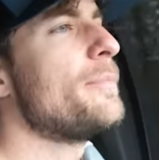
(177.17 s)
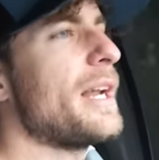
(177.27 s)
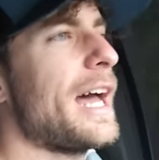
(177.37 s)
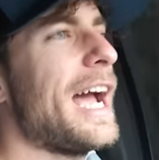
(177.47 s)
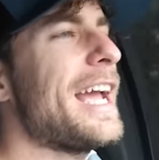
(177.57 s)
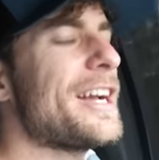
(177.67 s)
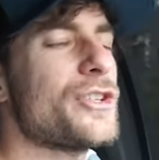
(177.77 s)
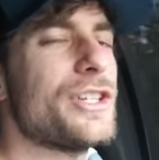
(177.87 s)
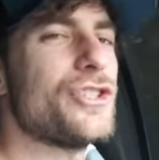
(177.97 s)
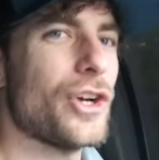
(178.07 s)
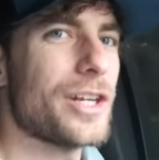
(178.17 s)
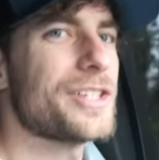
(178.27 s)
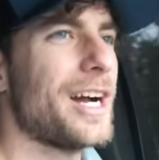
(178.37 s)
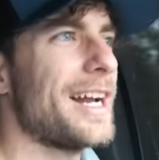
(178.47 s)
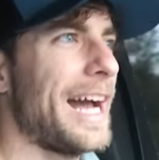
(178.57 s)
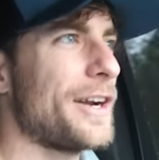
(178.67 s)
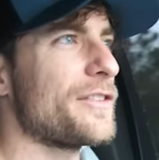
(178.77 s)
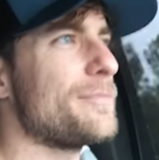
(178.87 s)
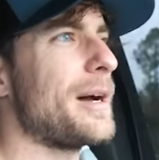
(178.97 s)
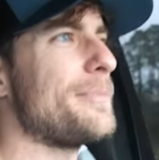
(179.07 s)
but I actually just got out
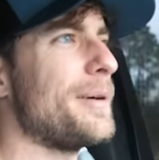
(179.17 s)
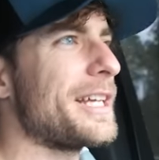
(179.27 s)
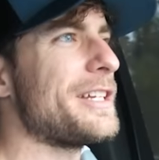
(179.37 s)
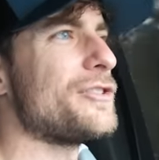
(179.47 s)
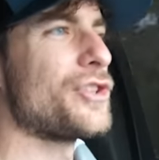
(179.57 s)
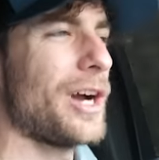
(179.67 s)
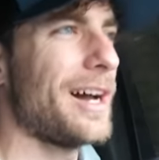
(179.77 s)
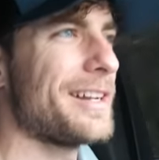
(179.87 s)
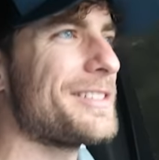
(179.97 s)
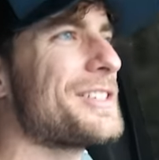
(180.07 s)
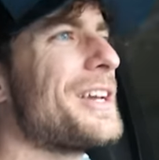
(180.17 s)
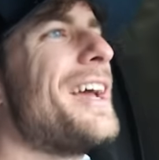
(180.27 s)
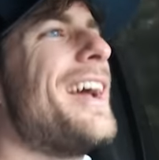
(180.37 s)
of my buddy John's